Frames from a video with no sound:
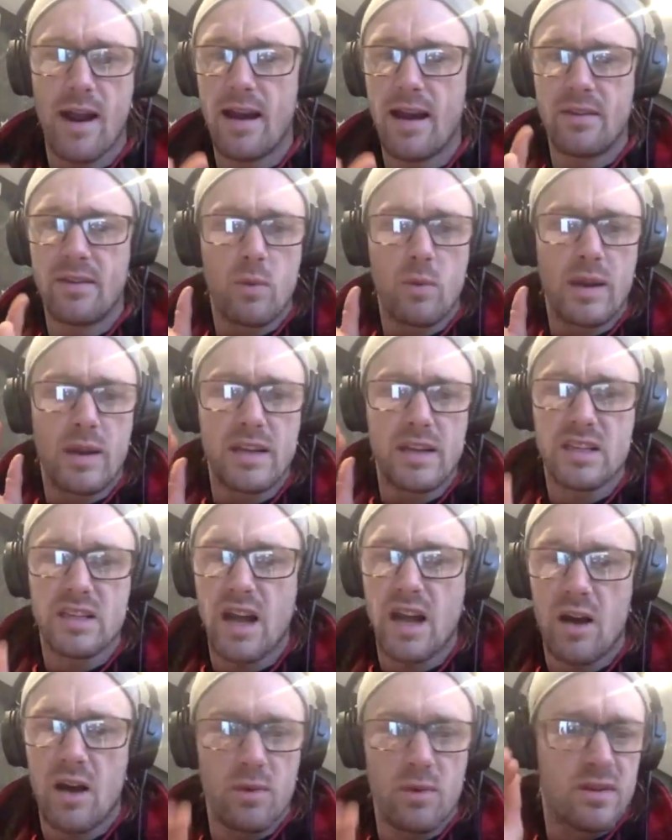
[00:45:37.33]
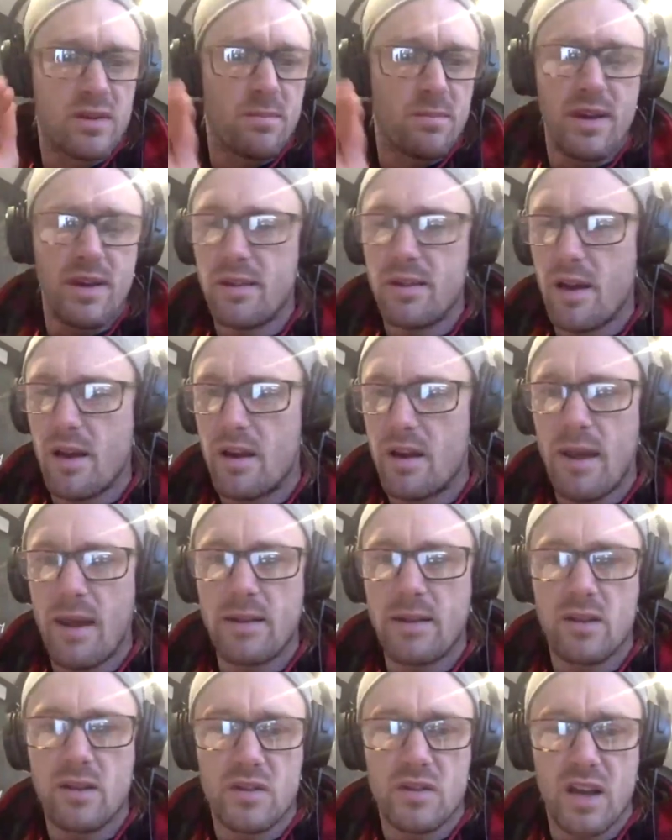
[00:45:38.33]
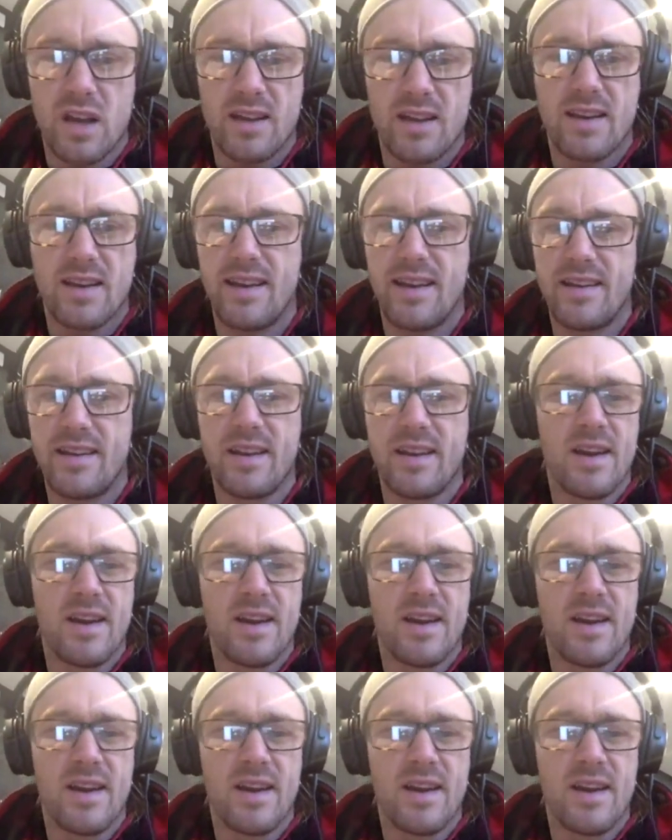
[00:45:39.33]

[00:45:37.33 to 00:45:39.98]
and then we're going to start with an amount of cycling.